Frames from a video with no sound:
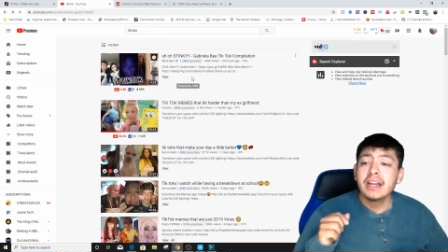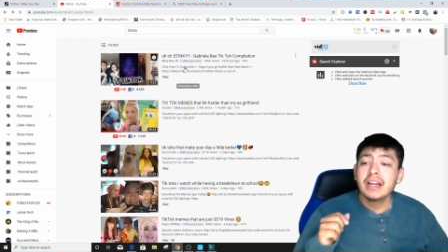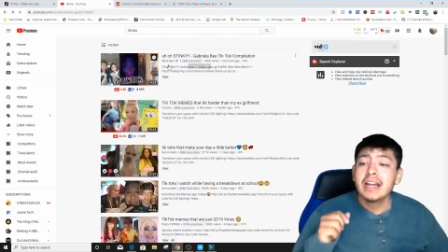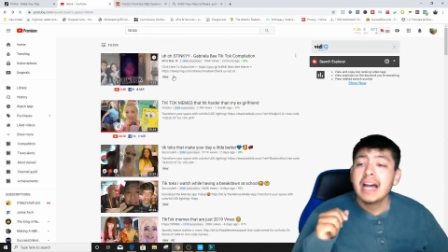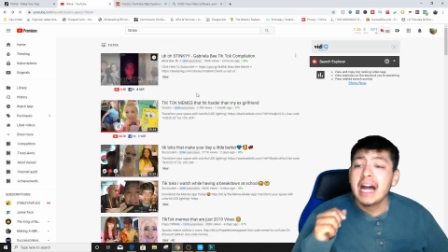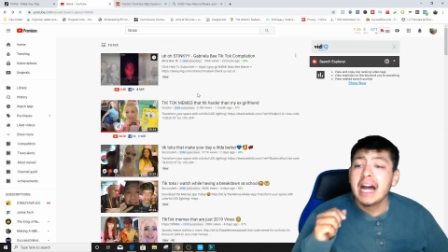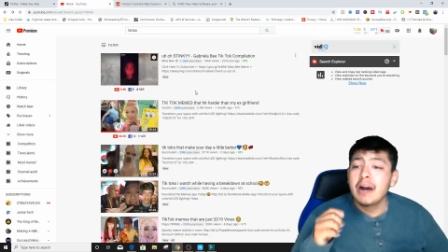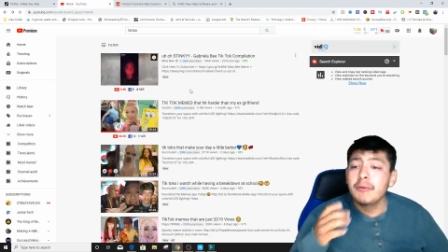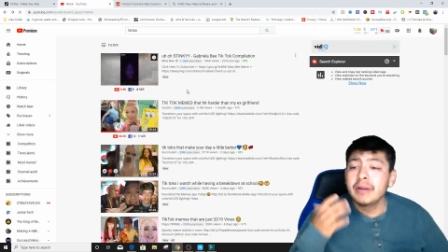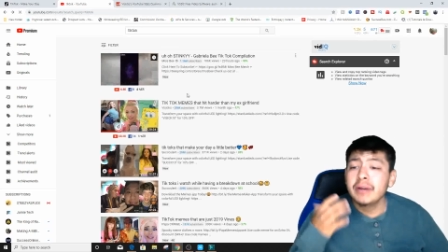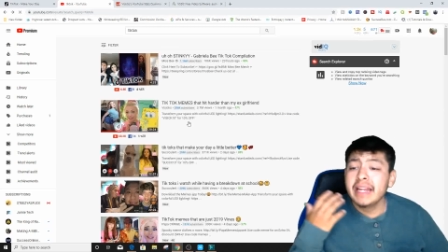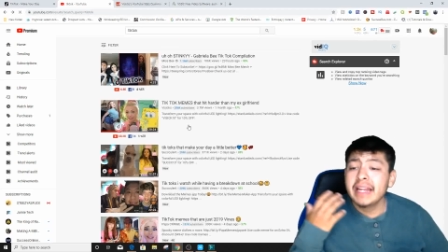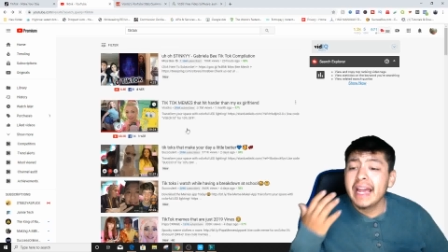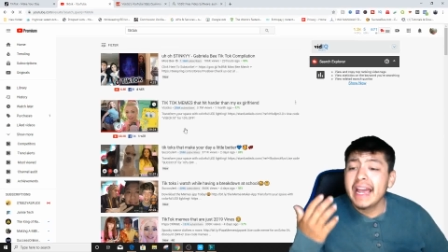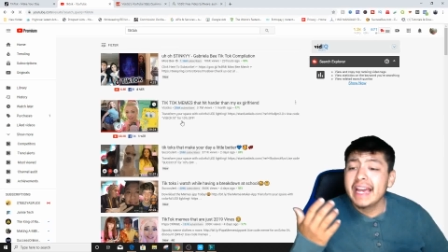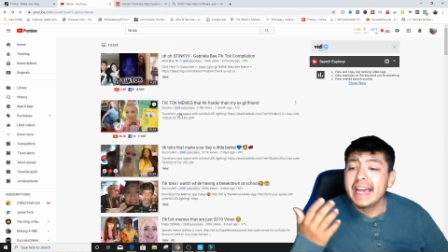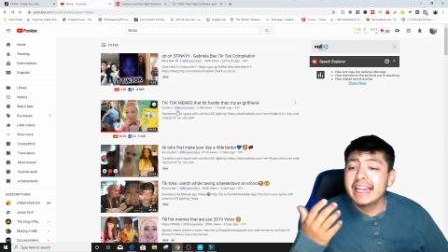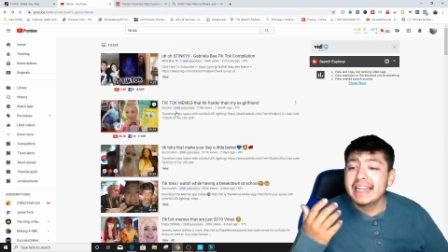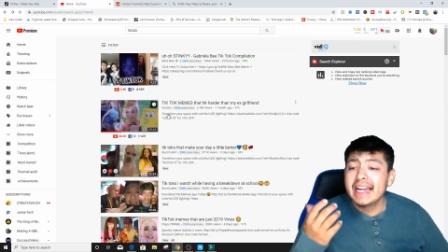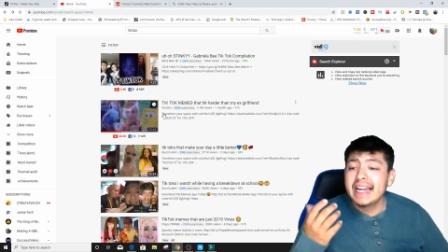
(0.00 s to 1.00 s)
I went
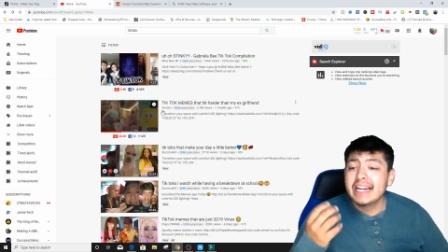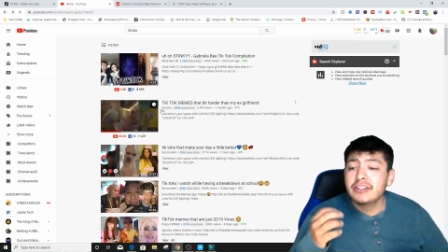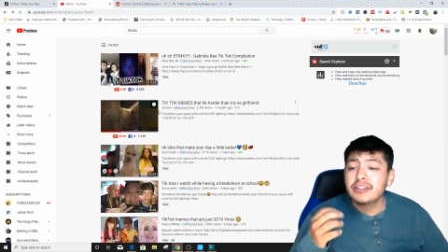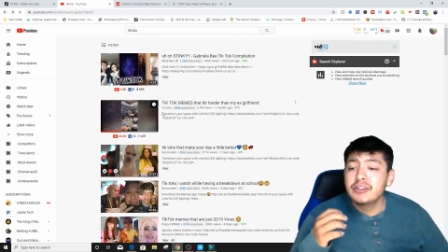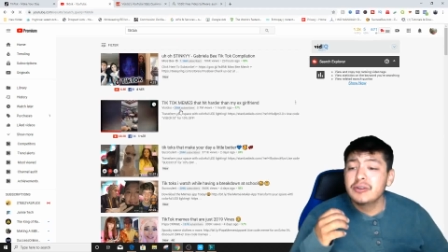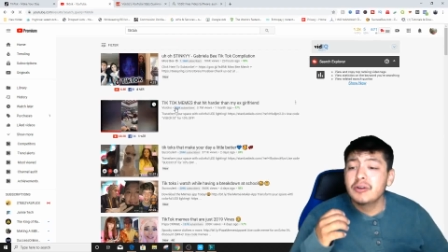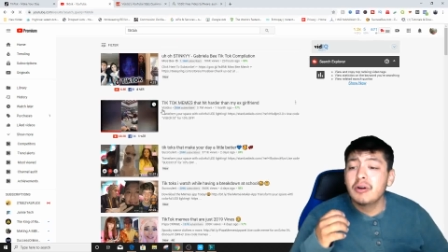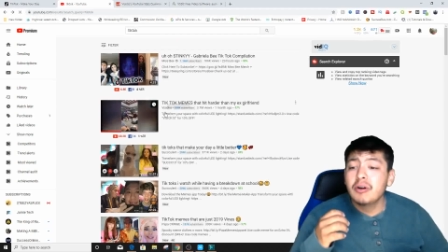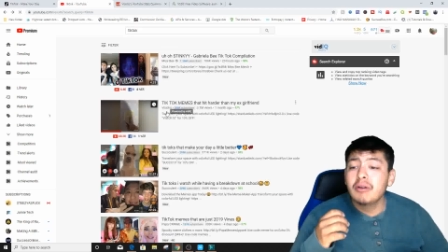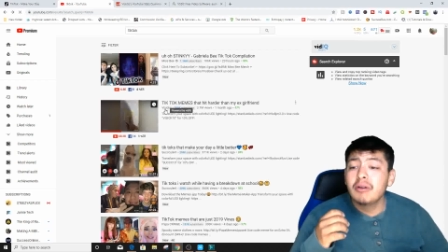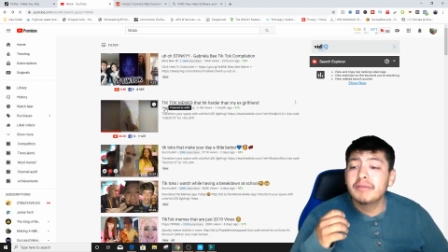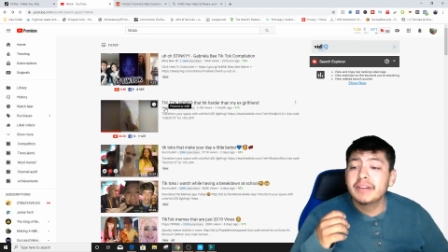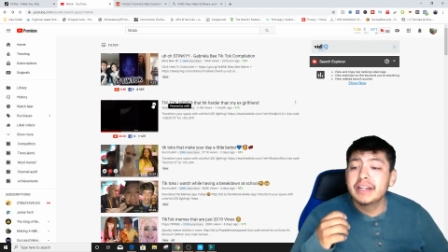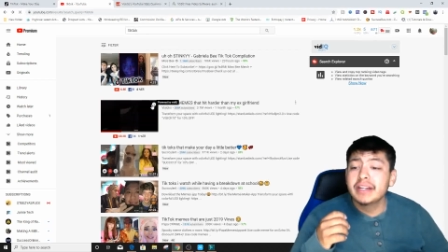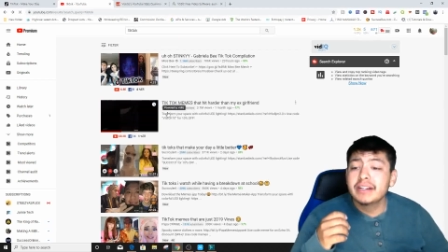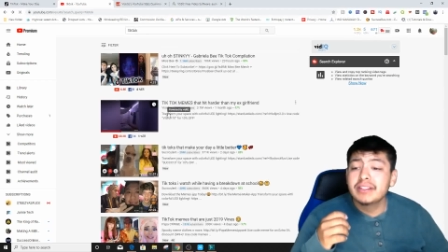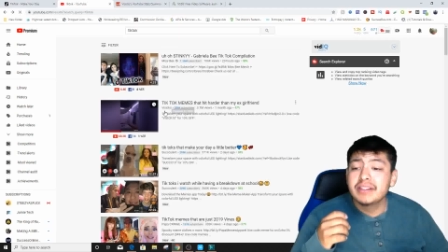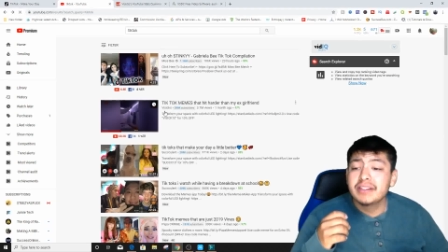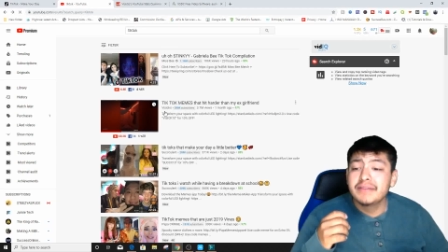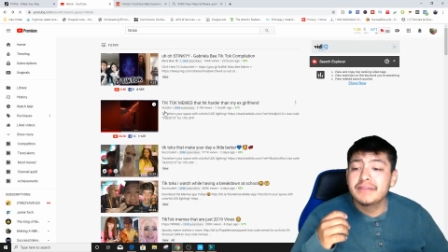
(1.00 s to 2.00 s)
ahead and actually go over
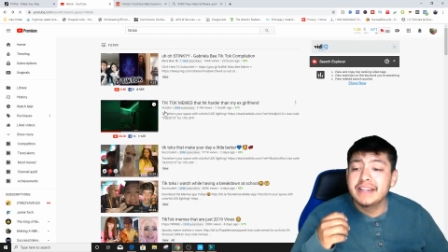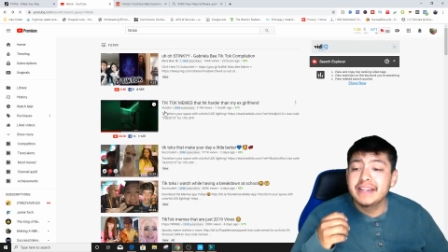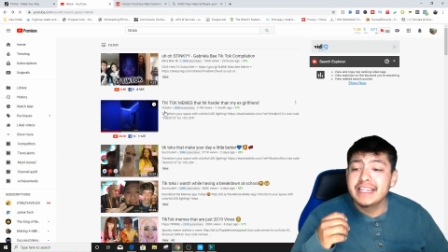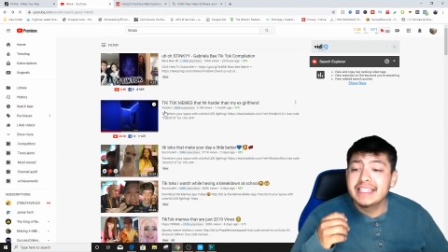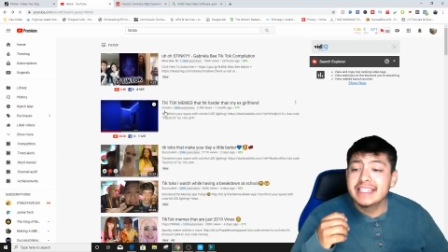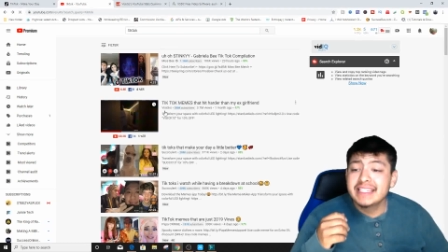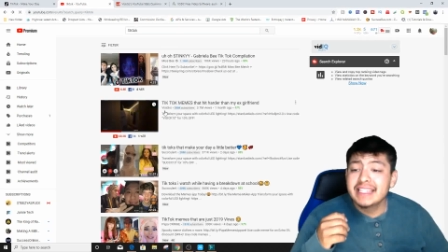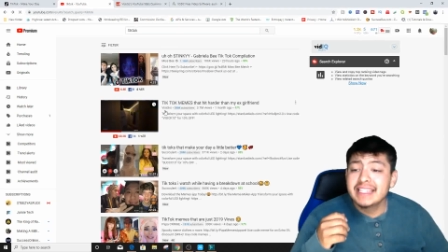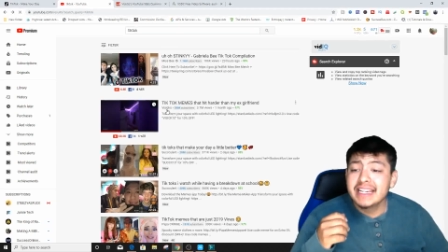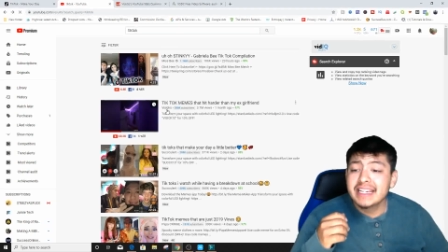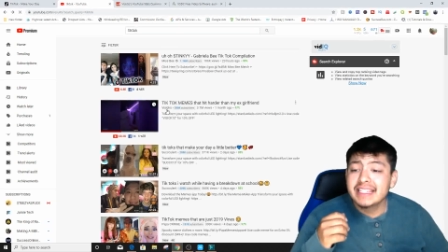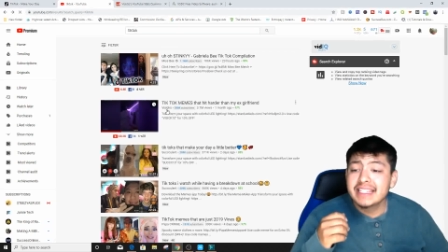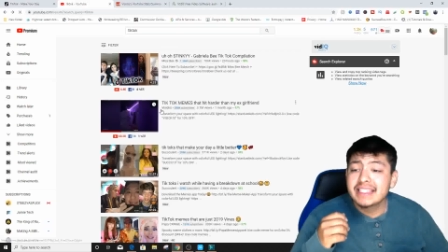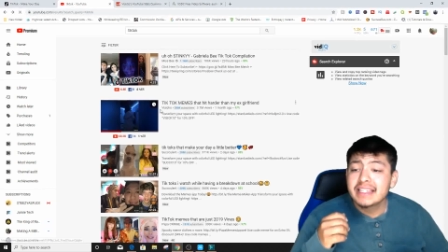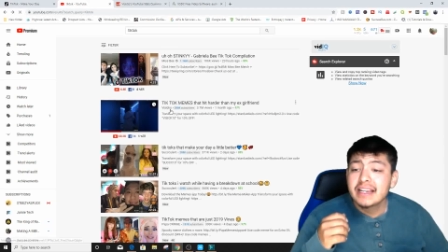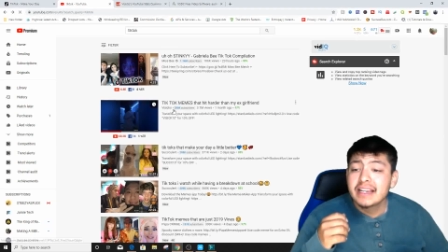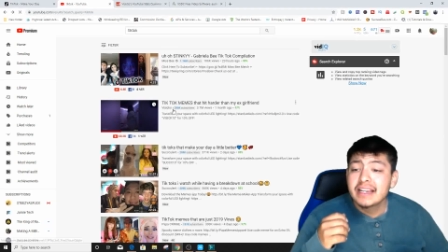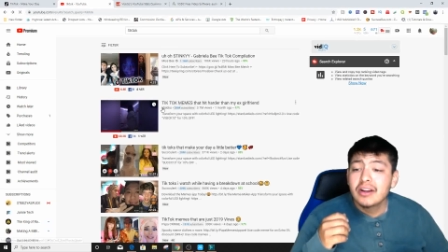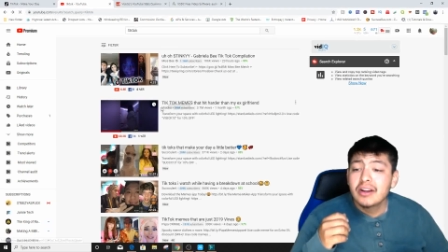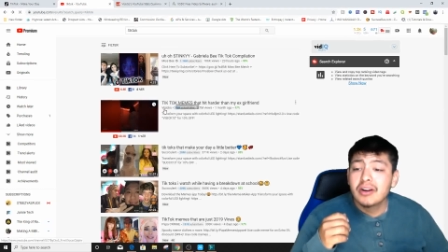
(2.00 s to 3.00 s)
here to V six
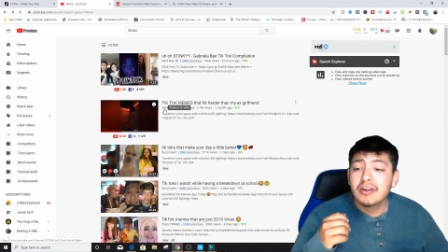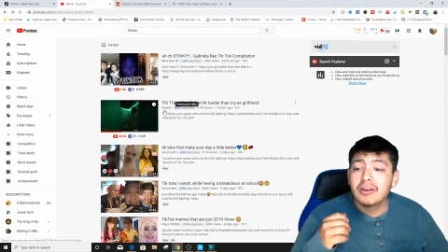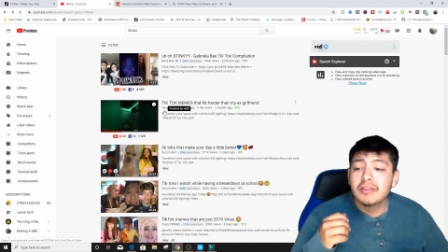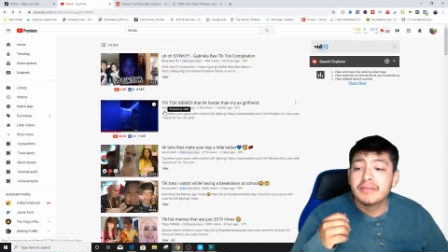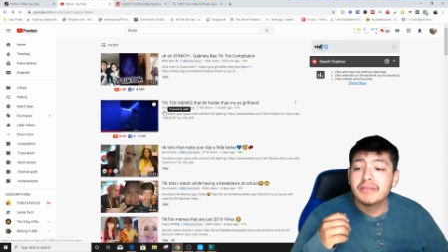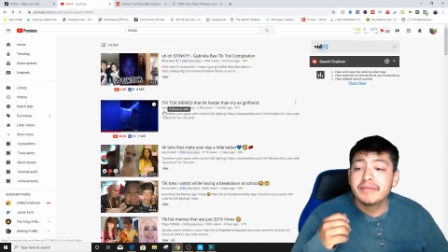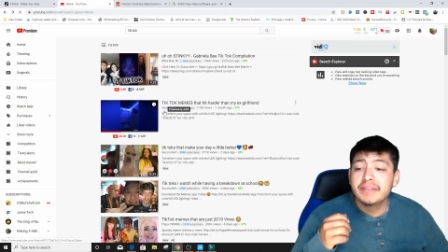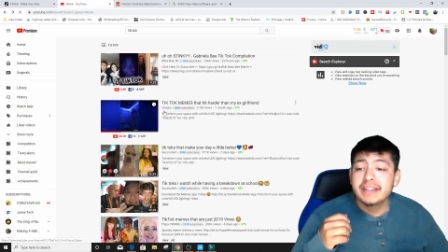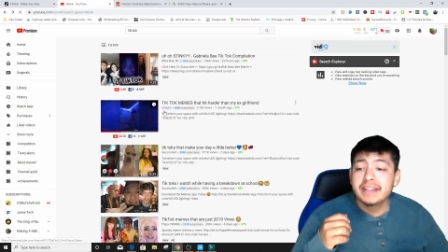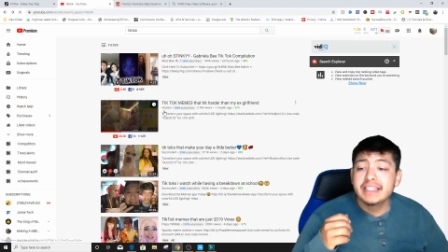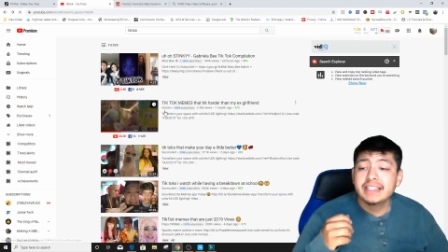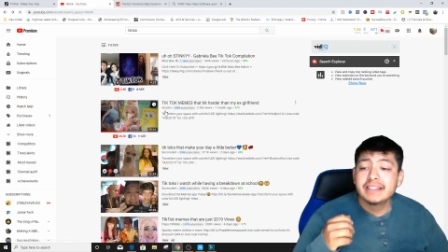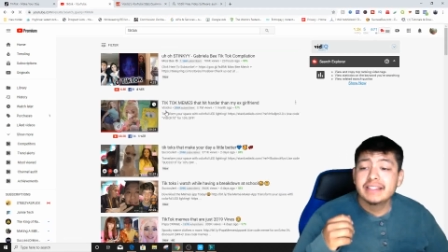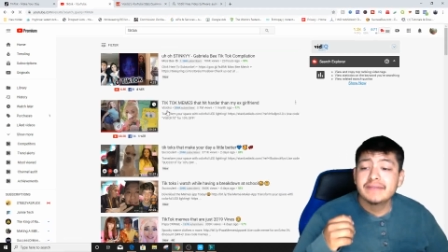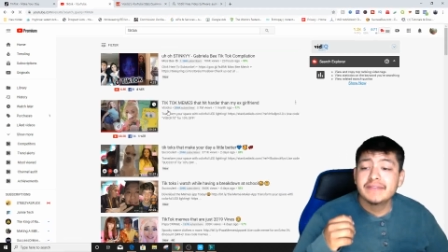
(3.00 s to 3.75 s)
or V